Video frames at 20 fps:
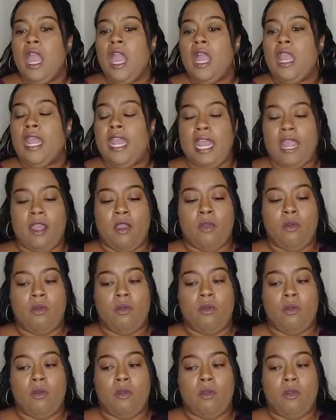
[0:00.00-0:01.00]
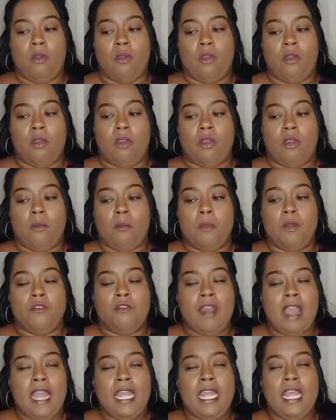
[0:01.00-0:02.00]
Now,
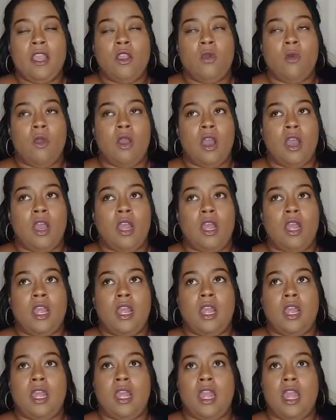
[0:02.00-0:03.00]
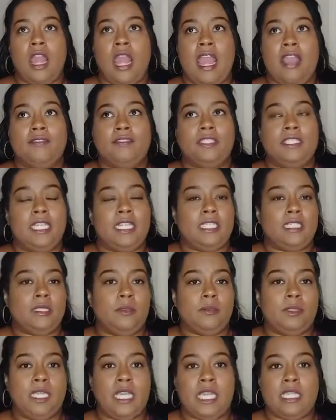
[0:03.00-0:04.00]
Mariah and Quad have said
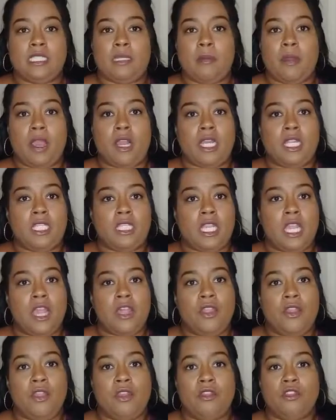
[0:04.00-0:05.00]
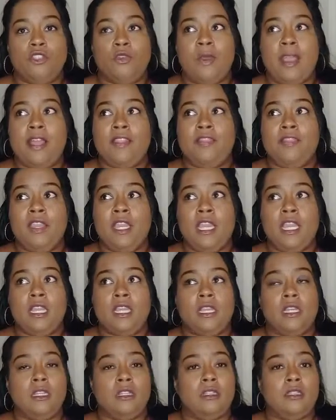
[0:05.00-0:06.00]
some things about each other. Do I think
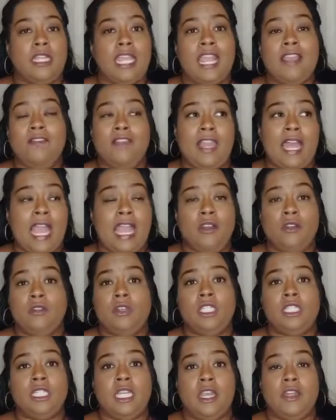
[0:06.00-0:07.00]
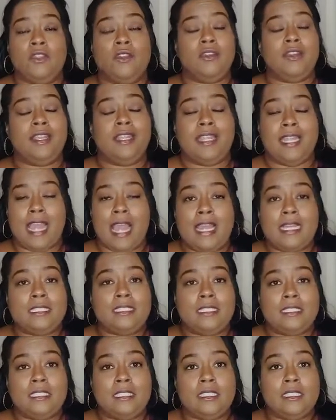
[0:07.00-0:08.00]
they have lied on each other?
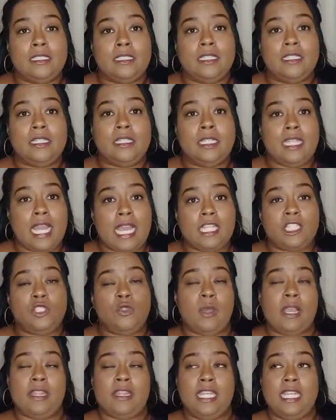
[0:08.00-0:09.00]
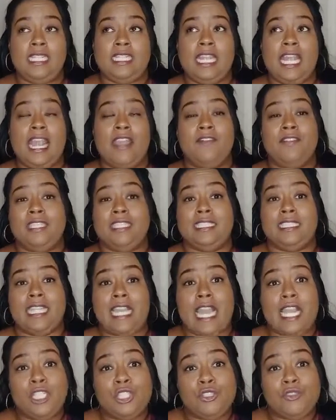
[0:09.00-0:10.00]
Yes. Yes. Do I think they have
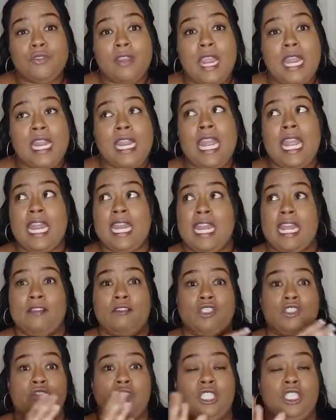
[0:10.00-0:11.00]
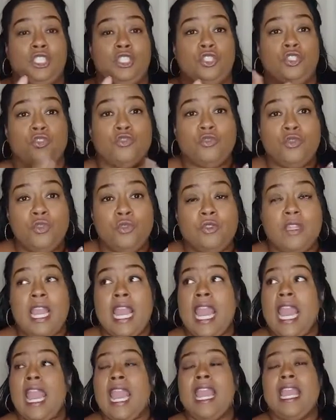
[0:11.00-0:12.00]
exaggerated and have stretched the truth?
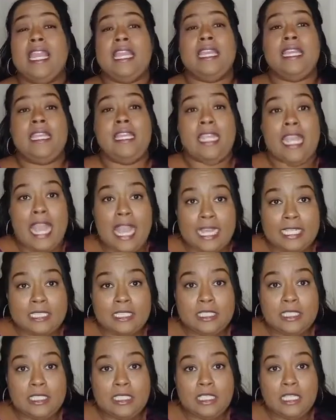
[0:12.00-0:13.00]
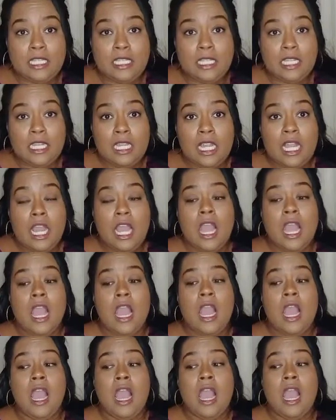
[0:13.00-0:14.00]
Yes.
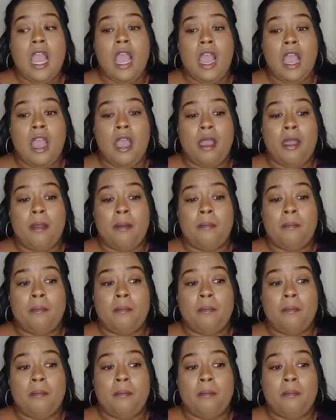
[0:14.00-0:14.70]
Um,